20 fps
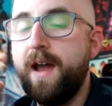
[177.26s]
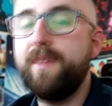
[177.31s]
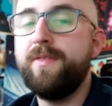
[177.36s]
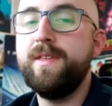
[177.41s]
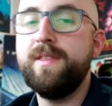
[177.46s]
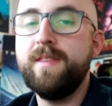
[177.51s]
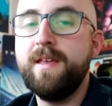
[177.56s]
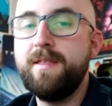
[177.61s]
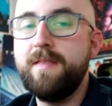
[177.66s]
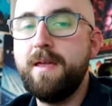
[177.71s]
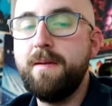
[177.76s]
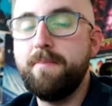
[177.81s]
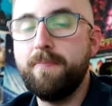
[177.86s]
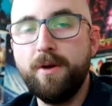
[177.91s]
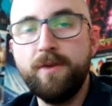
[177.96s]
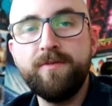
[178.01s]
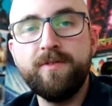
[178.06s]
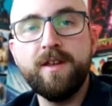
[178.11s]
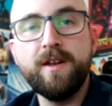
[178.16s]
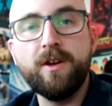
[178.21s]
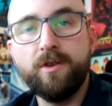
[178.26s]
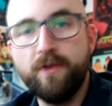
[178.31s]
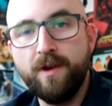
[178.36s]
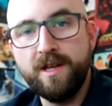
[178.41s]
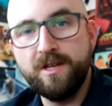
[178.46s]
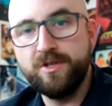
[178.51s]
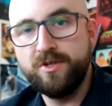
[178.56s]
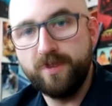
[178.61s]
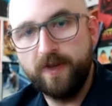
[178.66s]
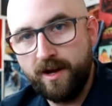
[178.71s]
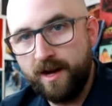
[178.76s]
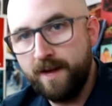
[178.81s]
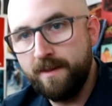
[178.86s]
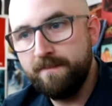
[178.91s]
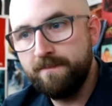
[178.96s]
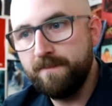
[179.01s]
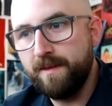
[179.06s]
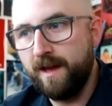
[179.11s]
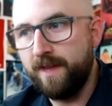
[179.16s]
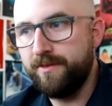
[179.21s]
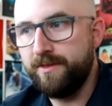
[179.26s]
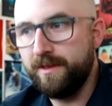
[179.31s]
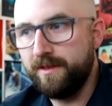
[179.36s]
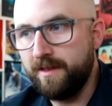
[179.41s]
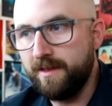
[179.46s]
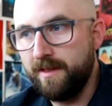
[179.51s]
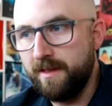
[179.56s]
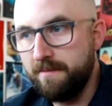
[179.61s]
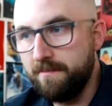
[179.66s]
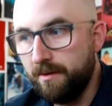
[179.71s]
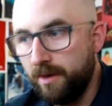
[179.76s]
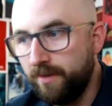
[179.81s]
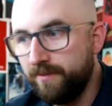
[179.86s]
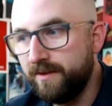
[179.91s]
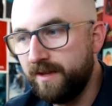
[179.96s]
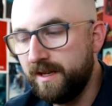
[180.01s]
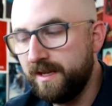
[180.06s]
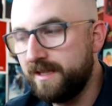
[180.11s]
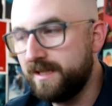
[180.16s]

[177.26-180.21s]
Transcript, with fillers: I think that they both did a great job. I think that they both did